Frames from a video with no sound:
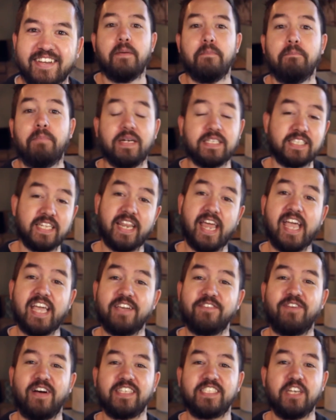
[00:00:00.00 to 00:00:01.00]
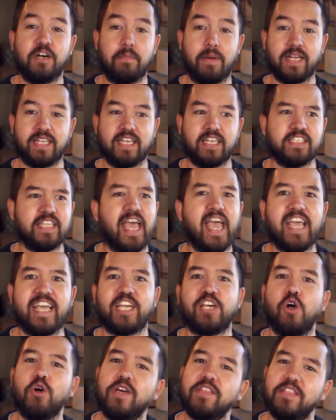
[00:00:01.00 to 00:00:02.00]
But today, if I tell my kid, "Hey,
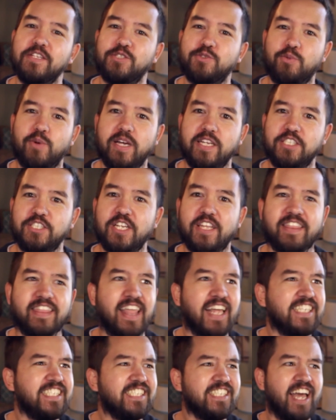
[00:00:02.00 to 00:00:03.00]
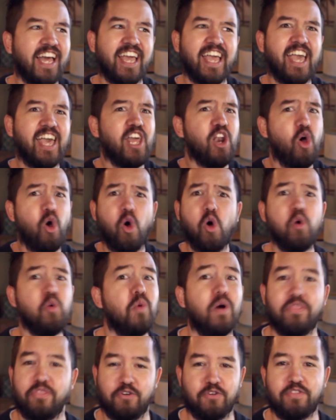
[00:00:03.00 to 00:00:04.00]
go get the Switch," that's not at all
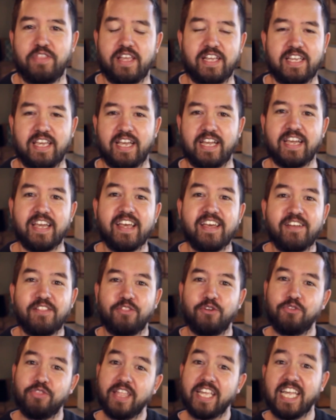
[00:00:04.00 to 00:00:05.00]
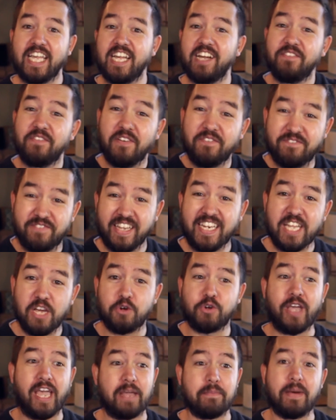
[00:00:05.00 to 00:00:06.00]
what they're thinking. They're thinking of a video
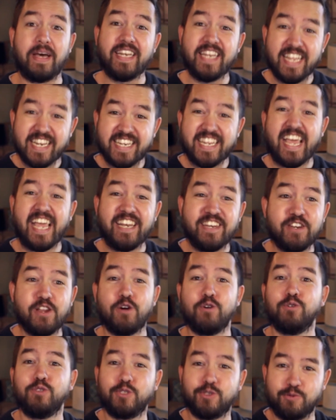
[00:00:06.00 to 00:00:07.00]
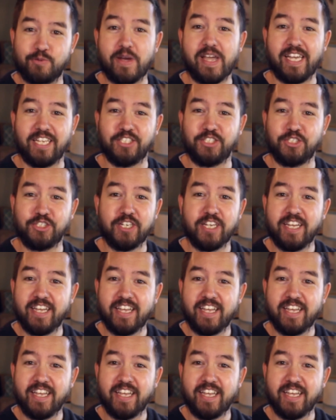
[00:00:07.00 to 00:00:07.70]
game, a Nintendo Switch.